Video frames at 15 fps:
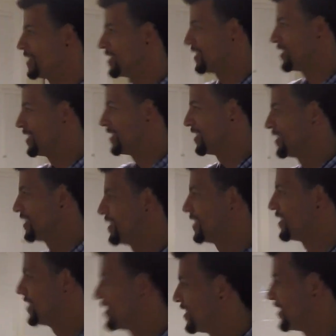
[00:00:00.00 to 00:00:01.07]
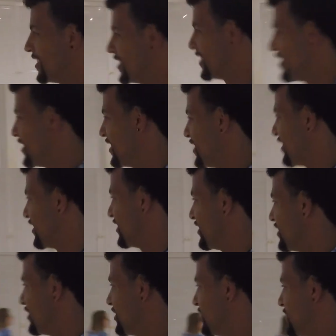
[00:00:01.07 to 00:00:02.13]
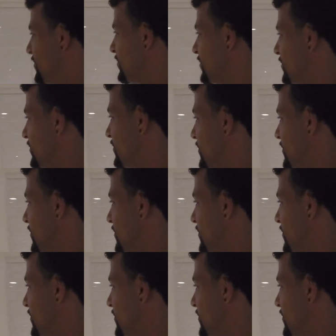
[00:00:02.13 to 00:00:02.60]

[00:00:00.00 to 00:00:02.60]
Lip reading: a face value on a surface scale. It's kind of something